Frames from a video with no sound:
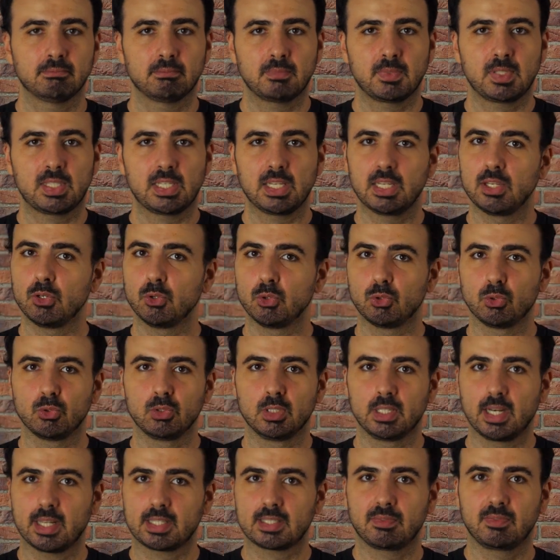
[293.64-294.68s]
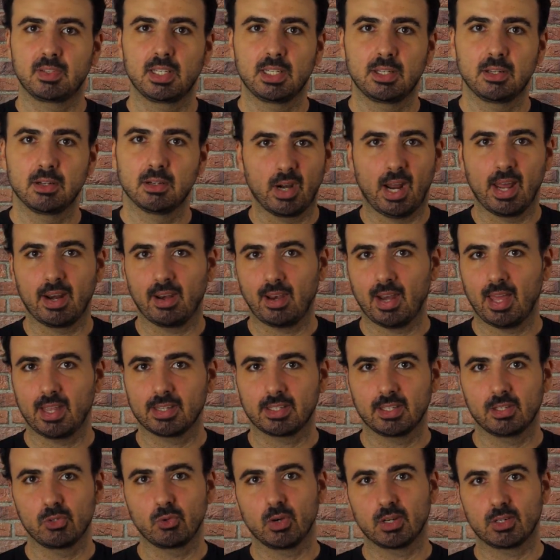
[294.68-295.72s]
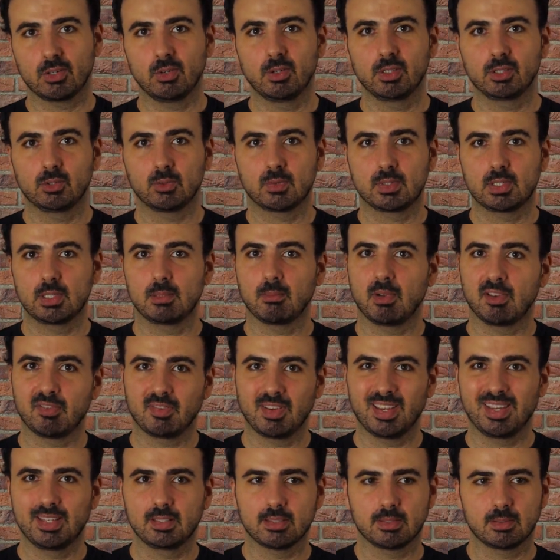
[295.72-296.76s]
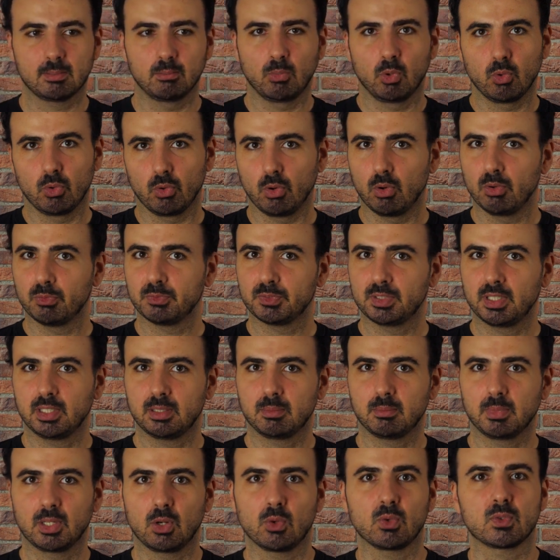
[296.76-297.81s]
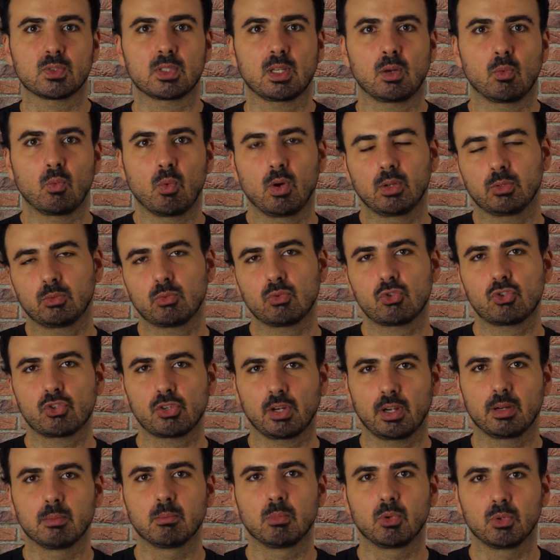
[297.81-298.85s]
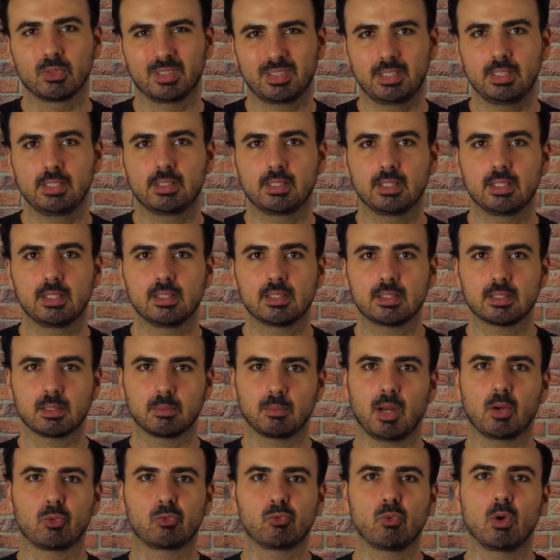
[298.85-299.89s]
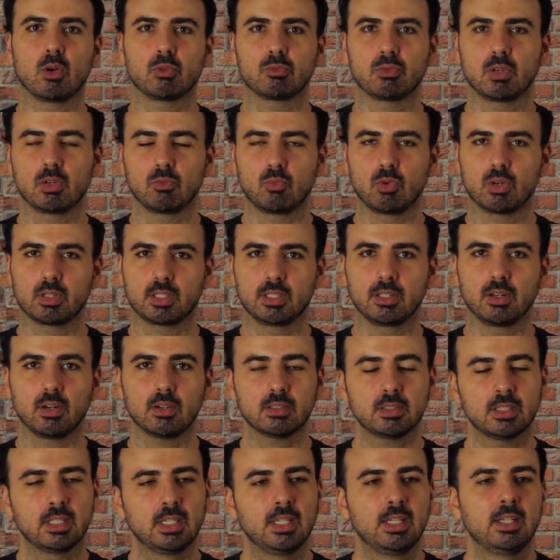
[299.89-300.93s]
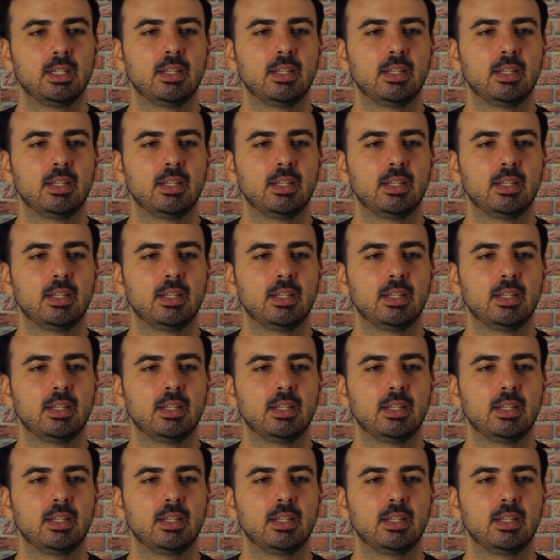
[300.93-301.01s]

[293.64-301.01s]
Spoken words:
See you to the next video. Unlike you are going to see my face more often, because I want to share more details about what we're working on.